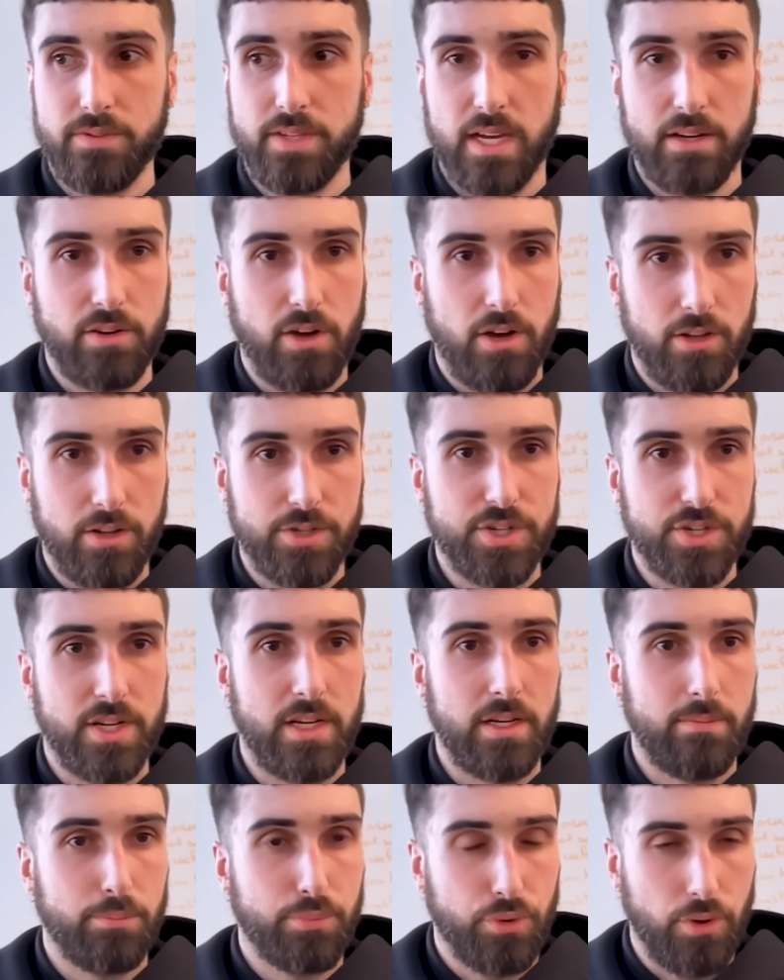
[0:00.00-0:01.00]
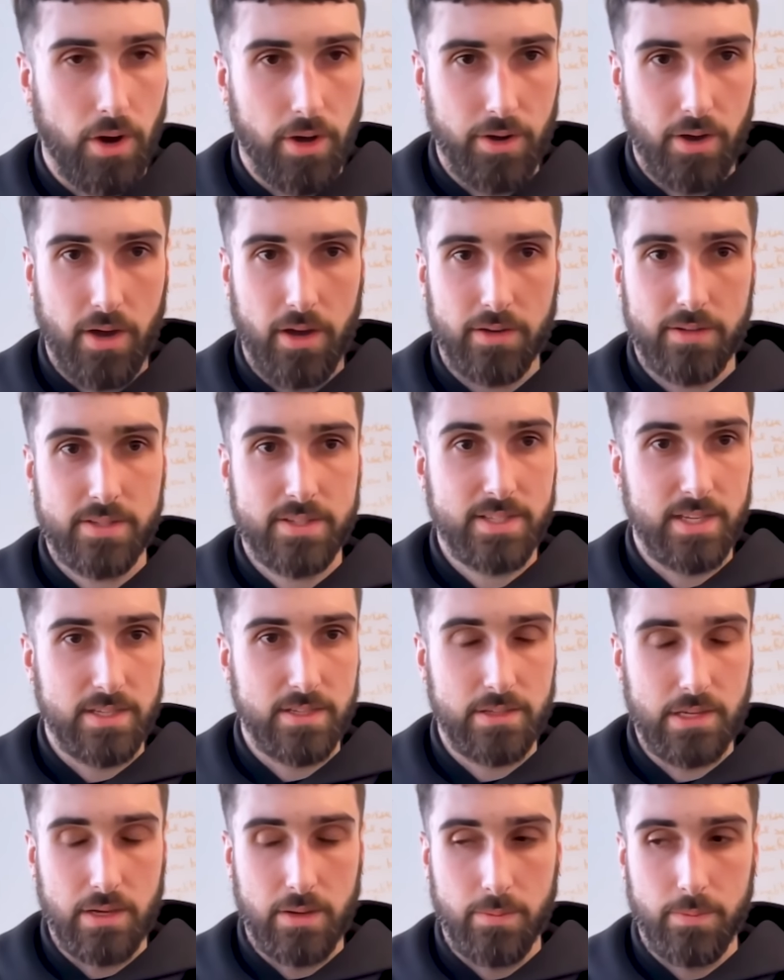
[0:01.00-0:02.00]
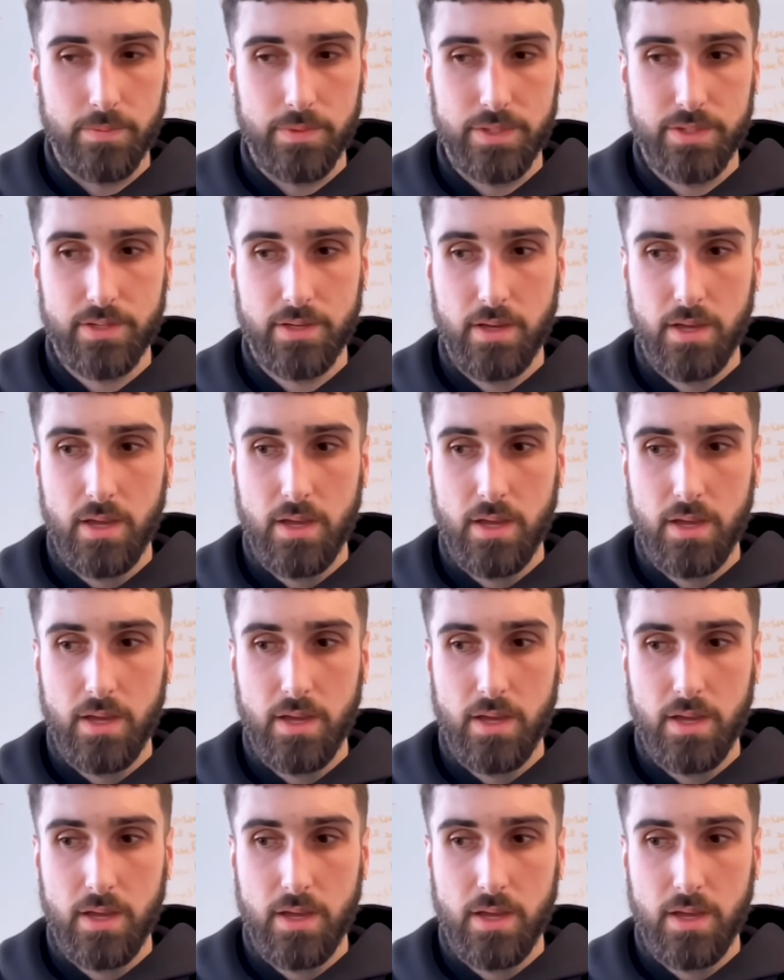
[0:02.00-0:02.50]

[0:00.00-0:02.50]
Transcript: technology, products, systems